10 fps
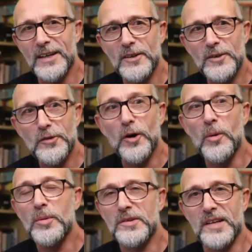so
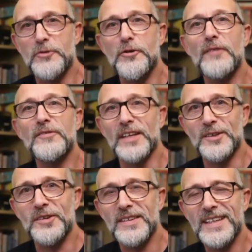almost like travelers
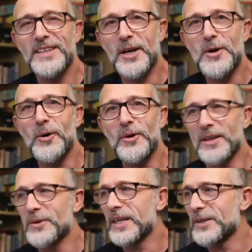in the corner the
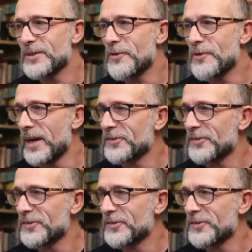way you were dressed.